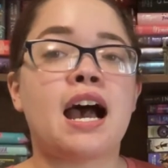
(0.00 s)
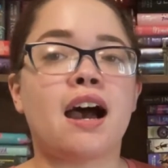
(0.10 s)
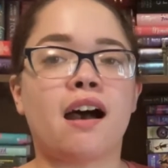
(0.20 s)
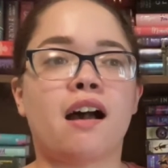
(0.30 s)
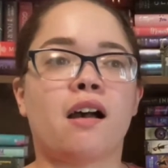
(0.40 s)

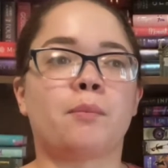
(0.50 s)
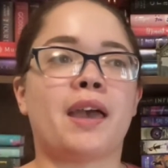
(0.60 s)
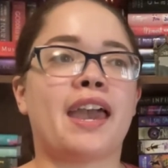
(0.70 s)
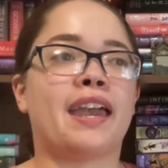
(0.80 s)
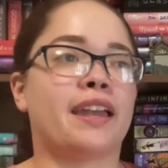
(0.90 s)
Um
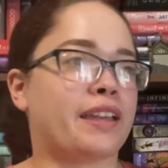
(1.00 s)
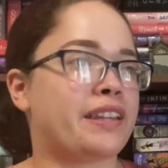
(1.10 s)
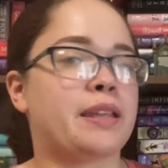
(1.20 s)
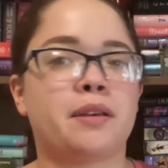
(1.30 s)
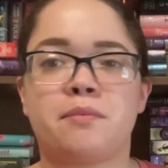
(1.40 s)

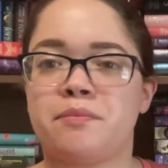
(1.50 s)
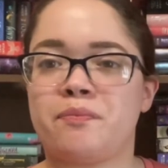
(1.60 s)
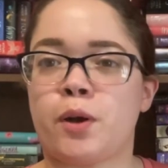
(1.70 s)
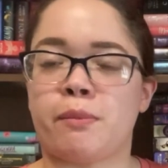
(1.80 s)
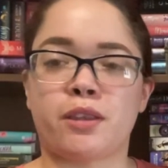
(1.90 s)
and
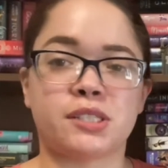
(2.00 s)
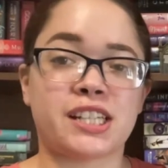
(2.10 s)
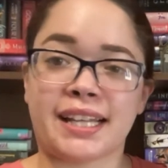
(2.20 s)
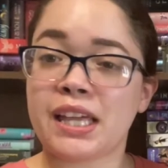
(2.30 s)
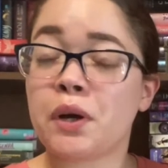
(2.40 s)
her mother was
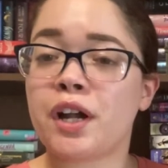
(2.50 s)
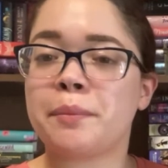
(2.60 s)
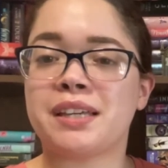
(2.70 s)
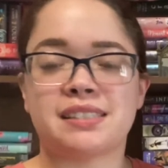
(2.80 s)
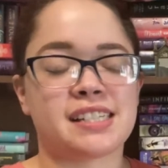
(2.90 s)
trying to kill her
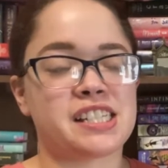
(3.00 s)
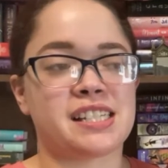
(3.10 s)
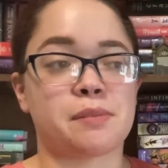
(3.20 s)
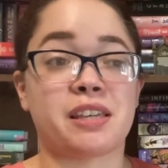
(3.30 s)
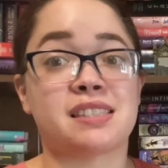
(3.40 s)
because like she has
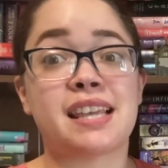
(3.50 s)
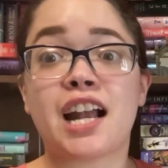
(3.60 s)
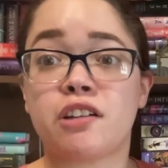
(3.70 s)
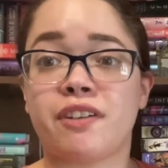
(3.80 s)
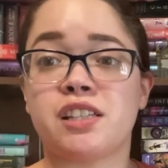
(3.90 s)
to be a
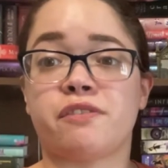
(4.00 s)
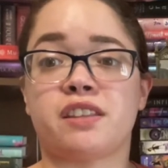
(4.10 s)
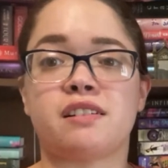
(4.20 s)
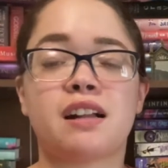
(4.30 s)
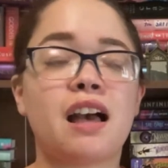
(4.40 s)
sacrifice for
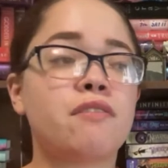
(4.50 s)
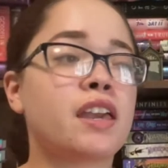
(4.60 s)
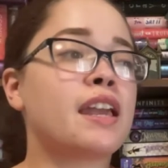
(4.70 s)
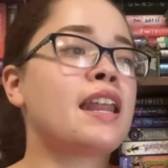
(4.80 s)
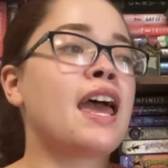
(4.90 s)
their
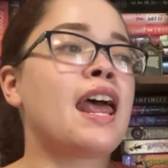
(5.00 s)
coven.